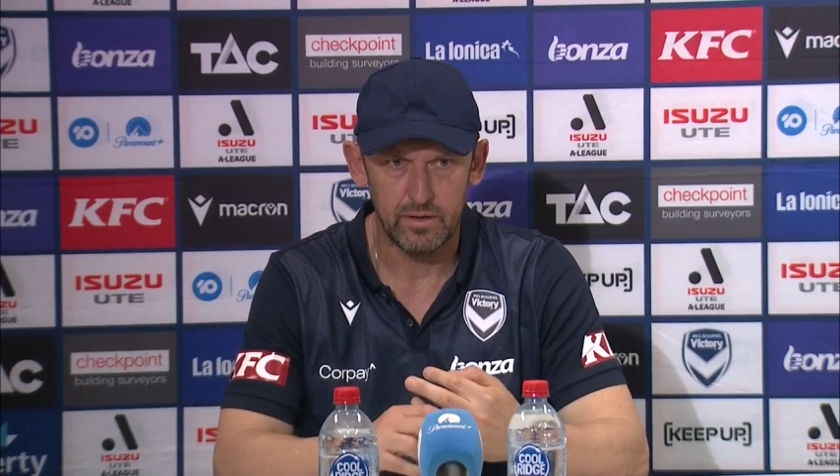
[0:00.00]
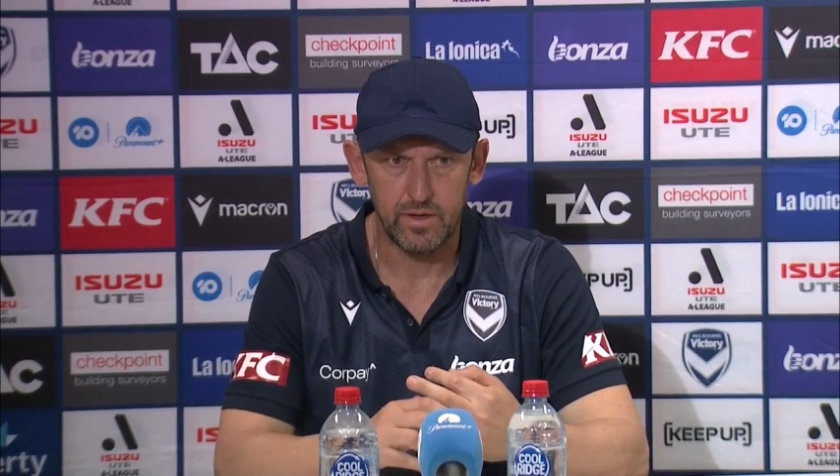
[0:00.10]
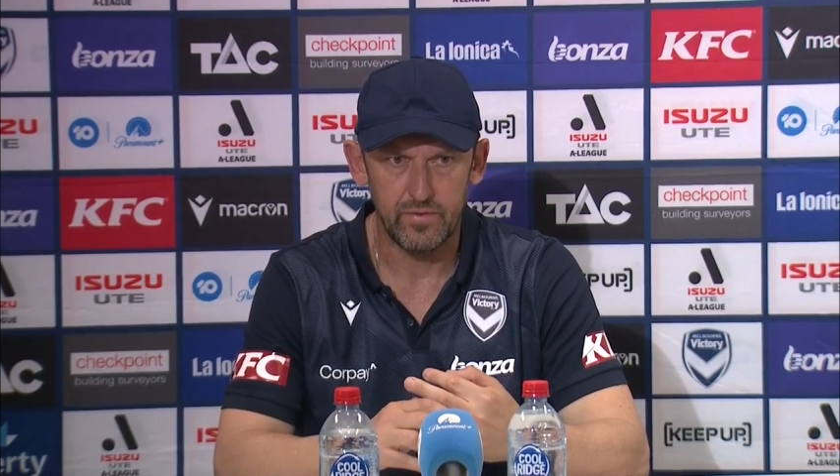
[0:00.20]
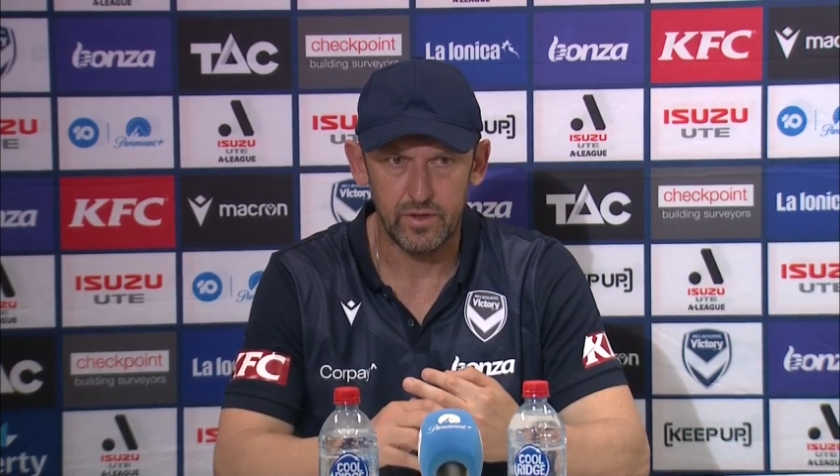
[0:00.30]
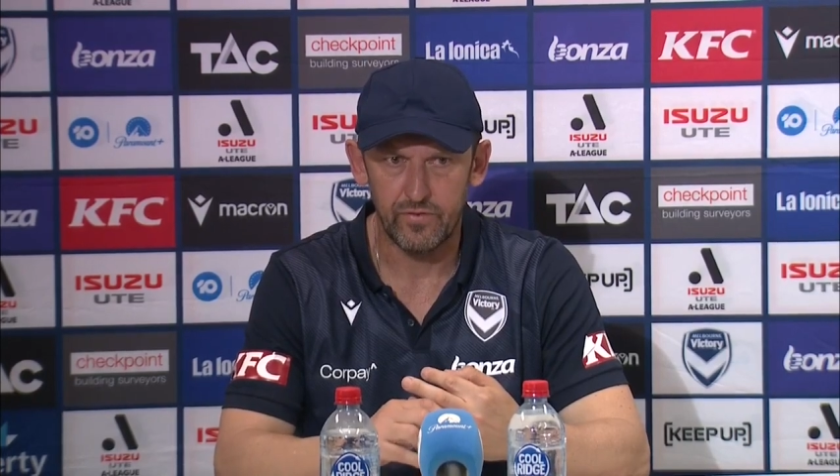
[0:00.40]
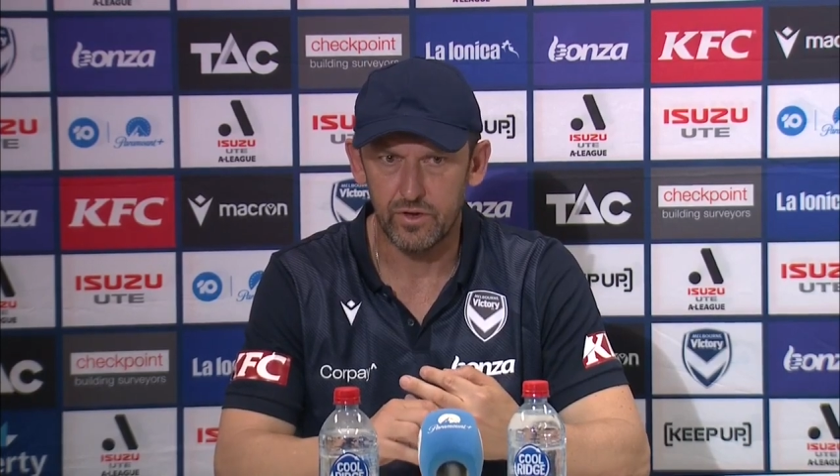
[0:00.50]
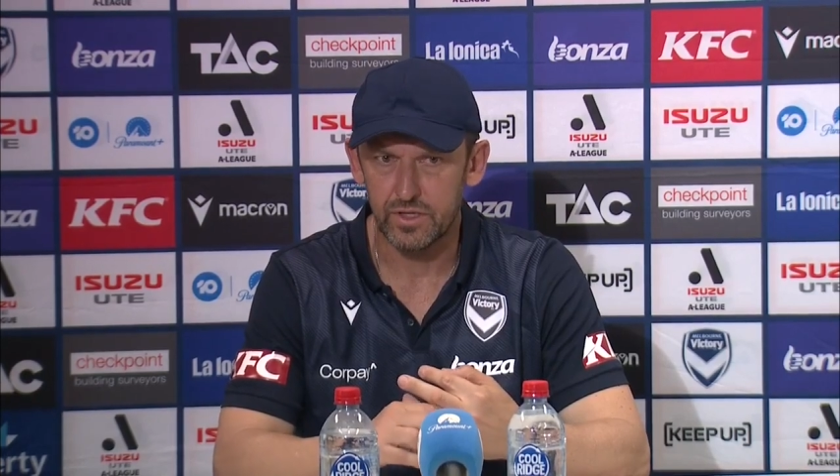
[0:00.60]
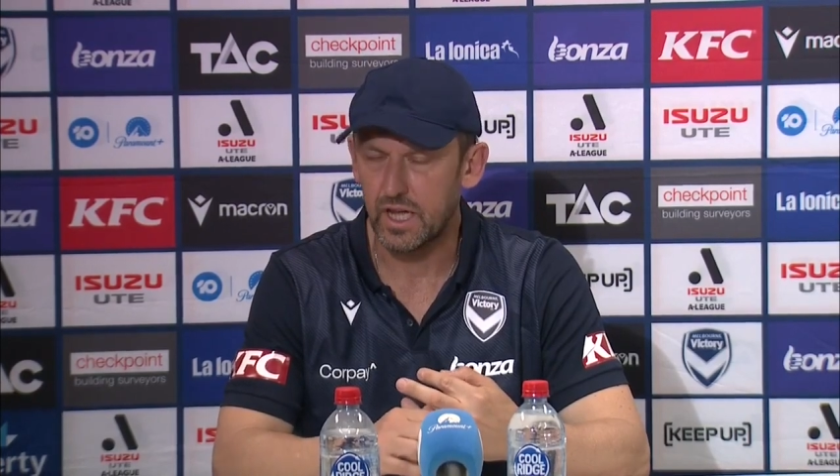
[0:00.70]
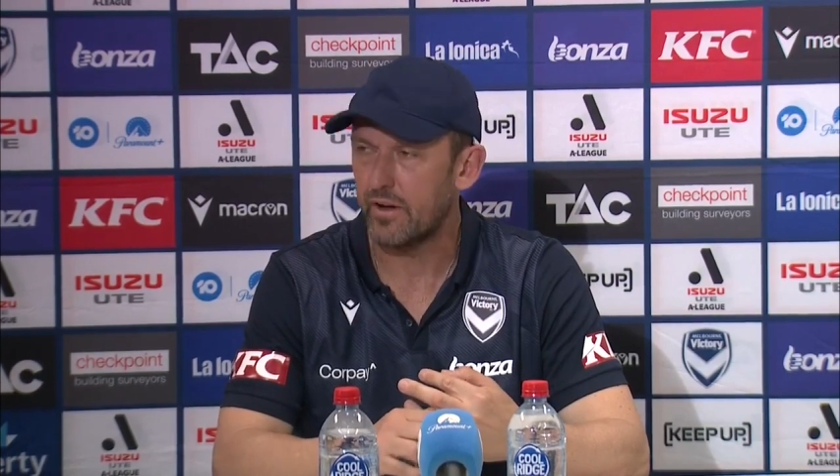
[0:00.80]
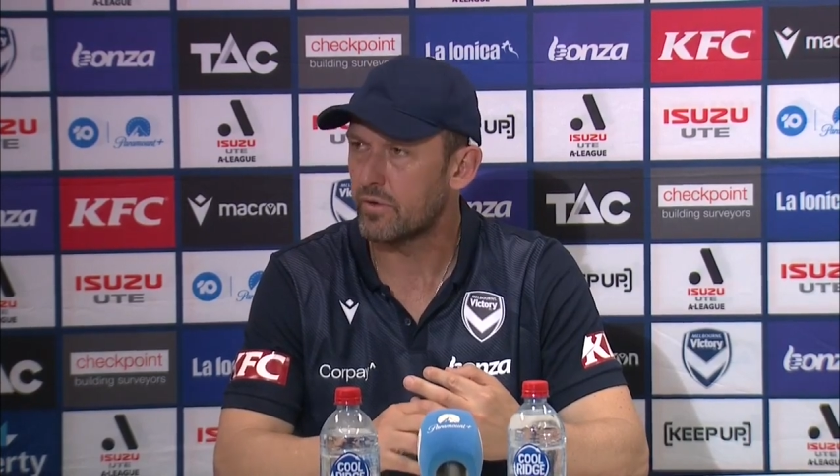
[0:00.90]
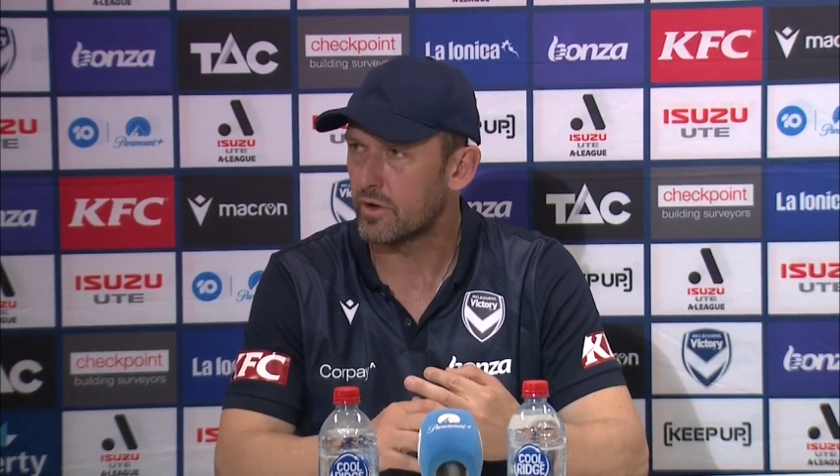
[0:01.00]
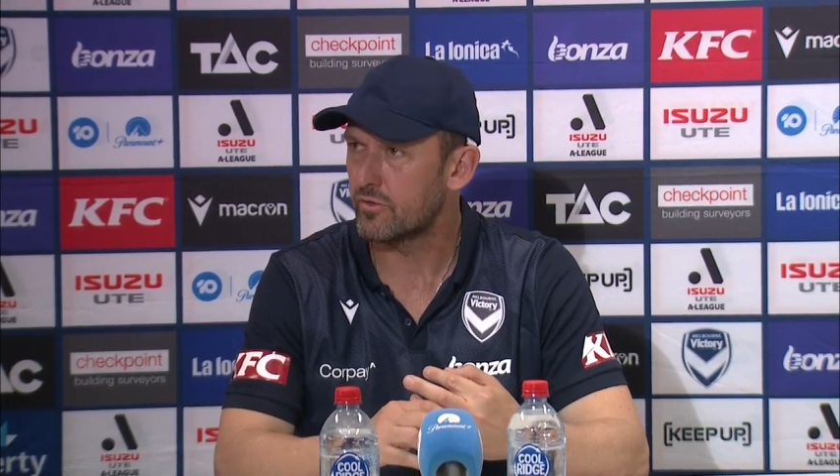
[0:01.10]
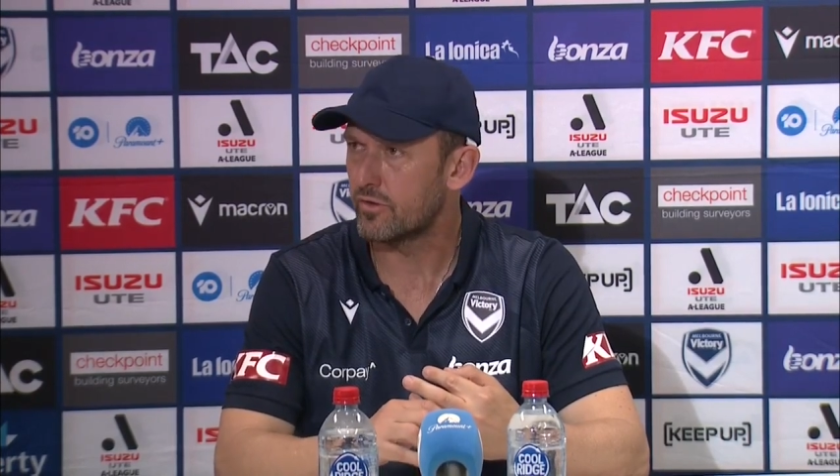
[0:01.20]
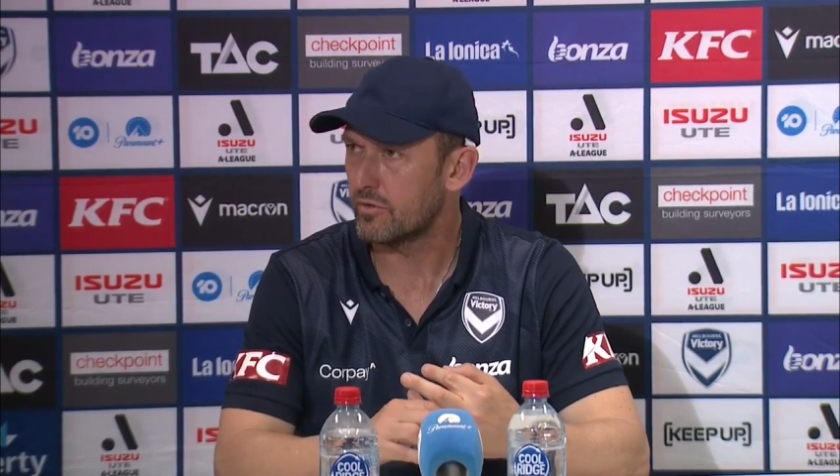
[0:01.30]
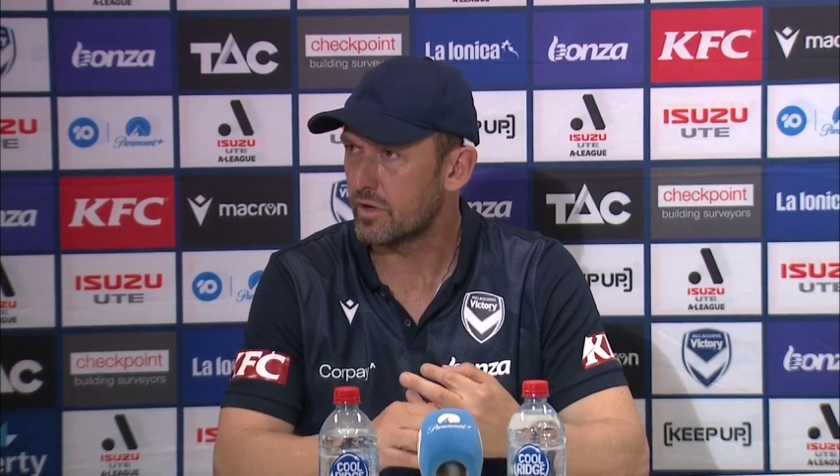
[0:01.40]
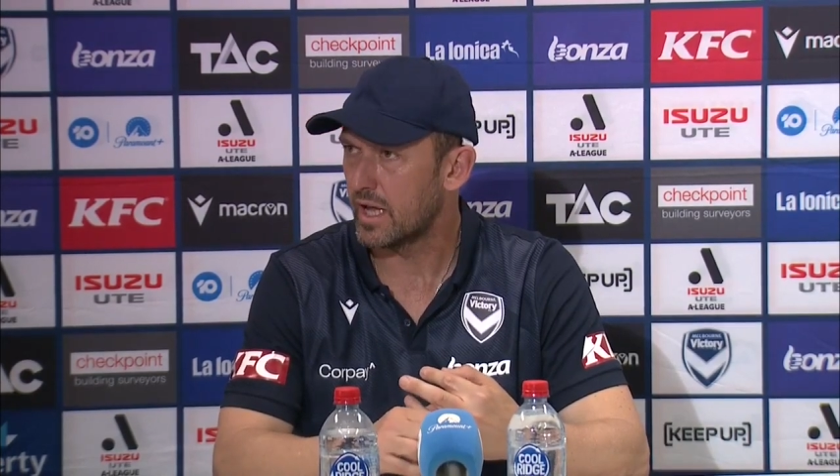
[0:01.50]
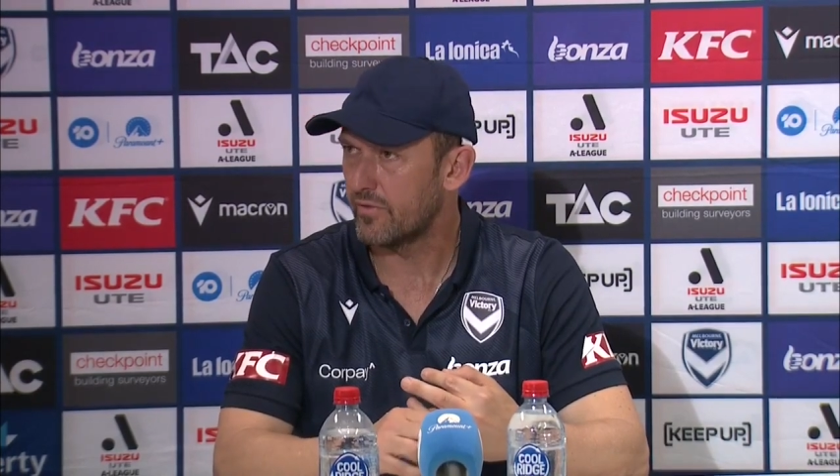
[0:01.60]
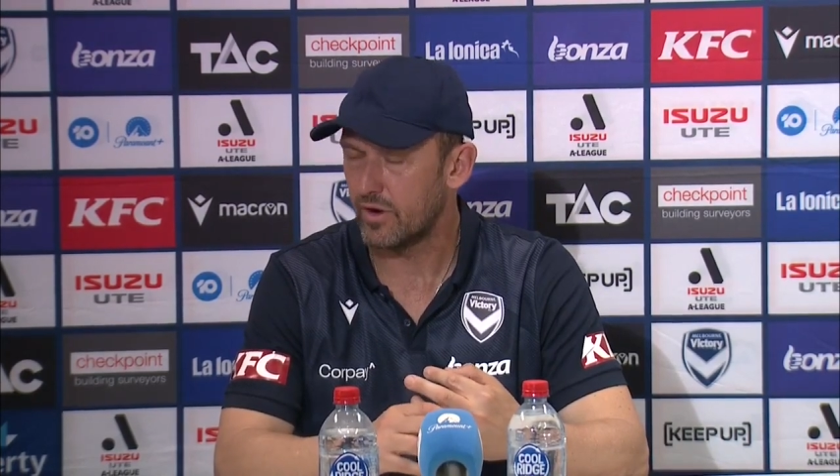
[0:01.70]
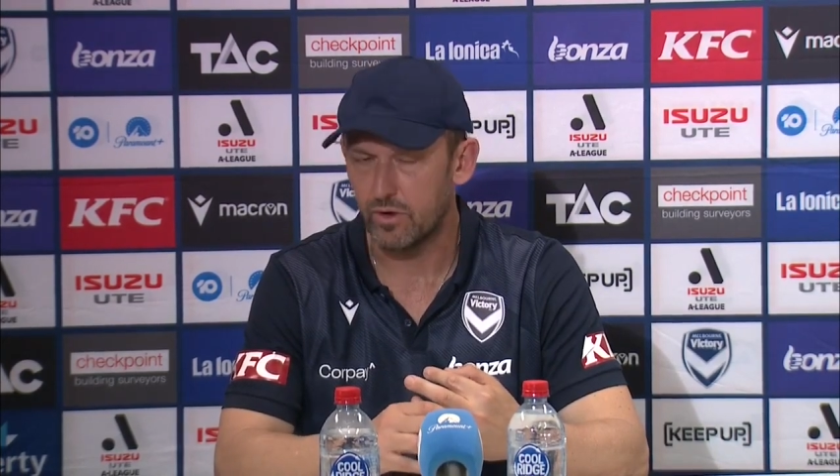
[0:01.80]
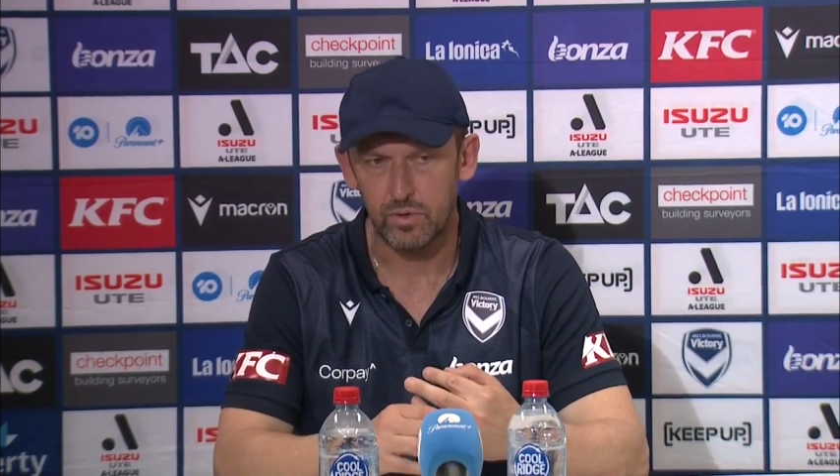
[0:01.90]
even in the first half, we controlled the game
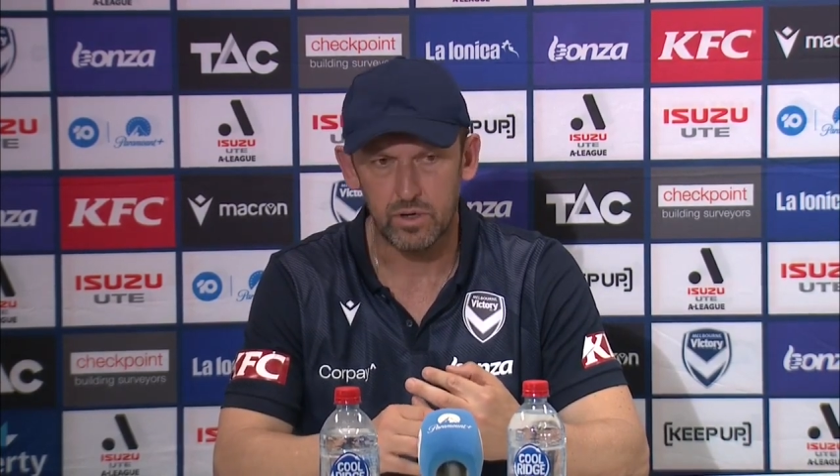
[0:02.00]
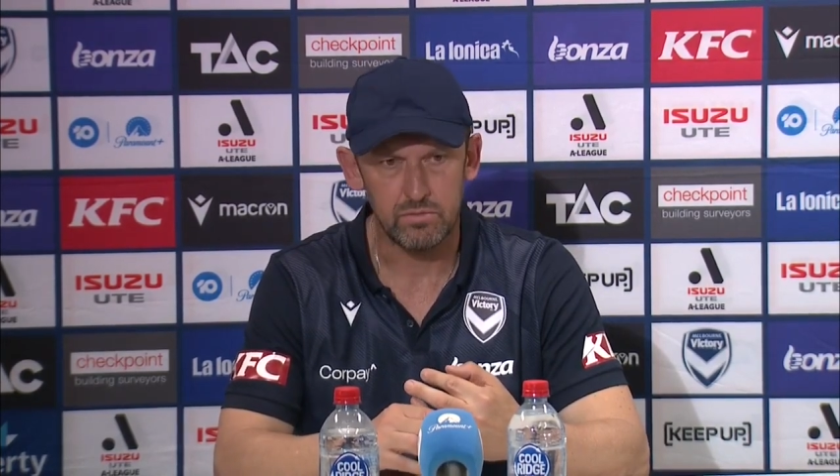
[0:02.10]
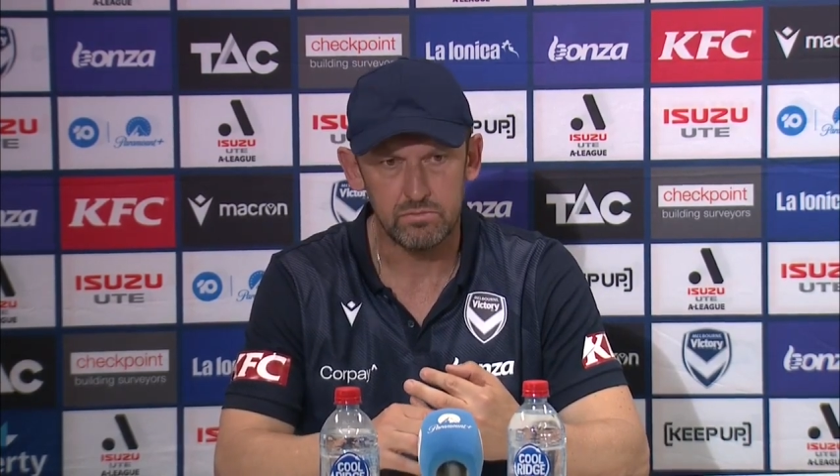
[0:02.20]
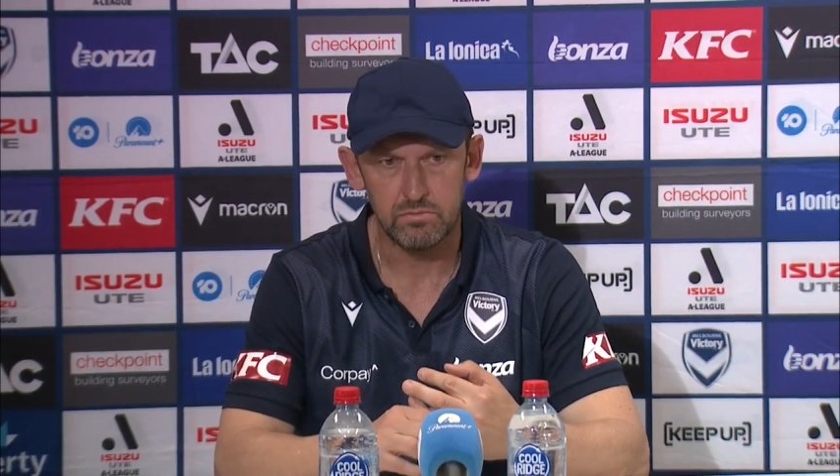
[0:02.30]
very well.